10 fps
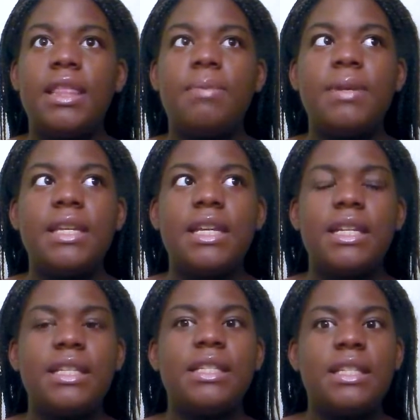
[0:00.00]
the
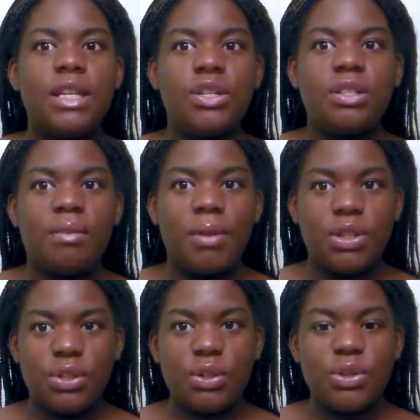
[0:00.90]
beginning stages of
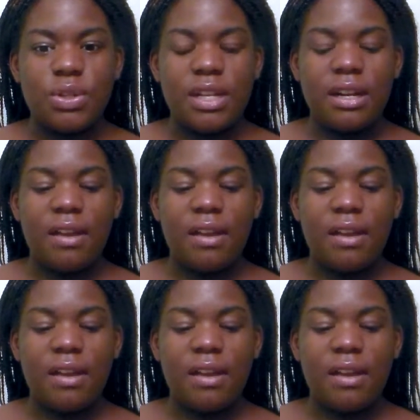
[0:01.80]
my surgery,